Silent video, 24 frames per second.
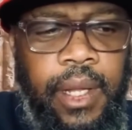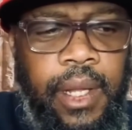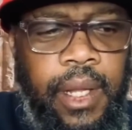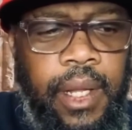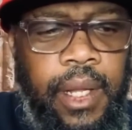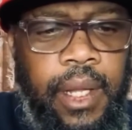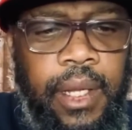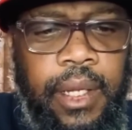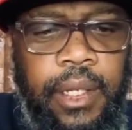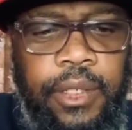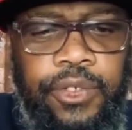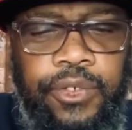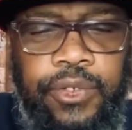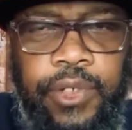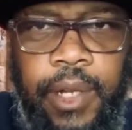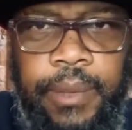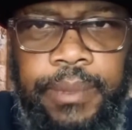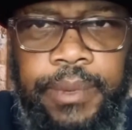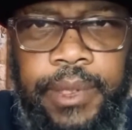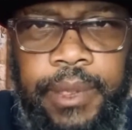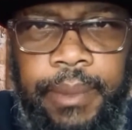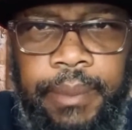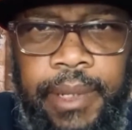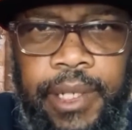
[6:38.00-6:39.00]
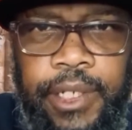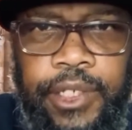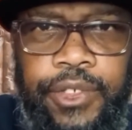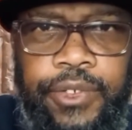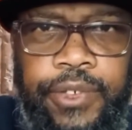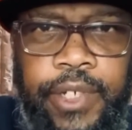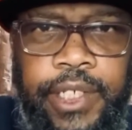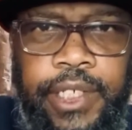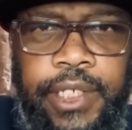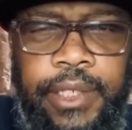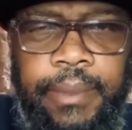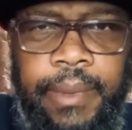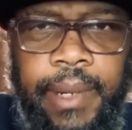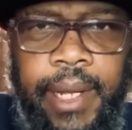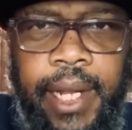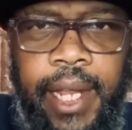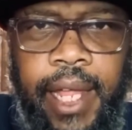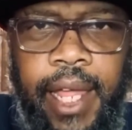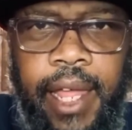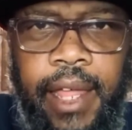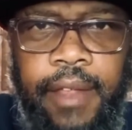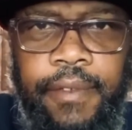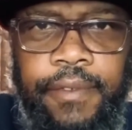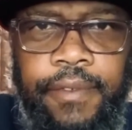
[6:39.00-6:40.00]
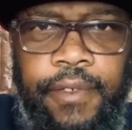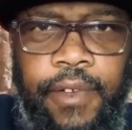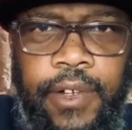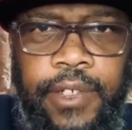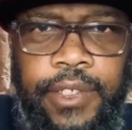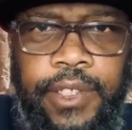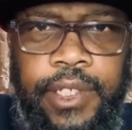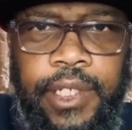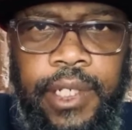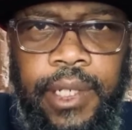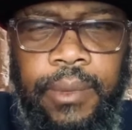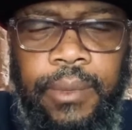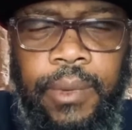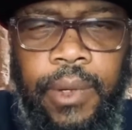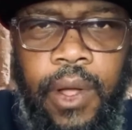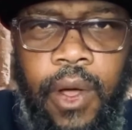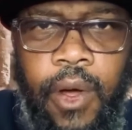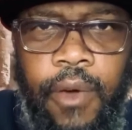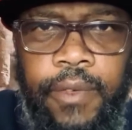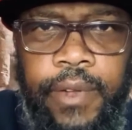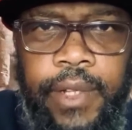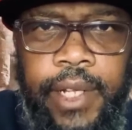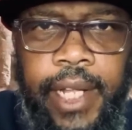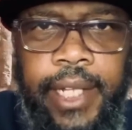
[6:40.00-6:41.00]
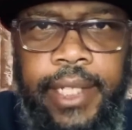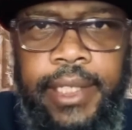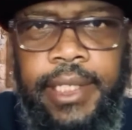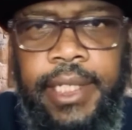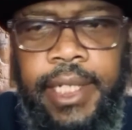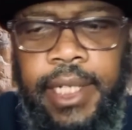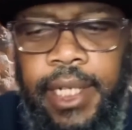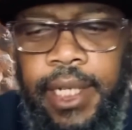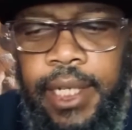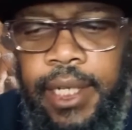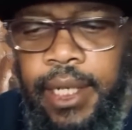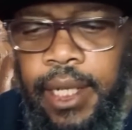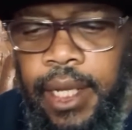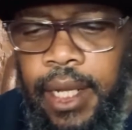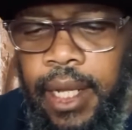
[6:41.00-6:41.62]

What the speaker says: Trump's administration might have as far as dealing with COVID-19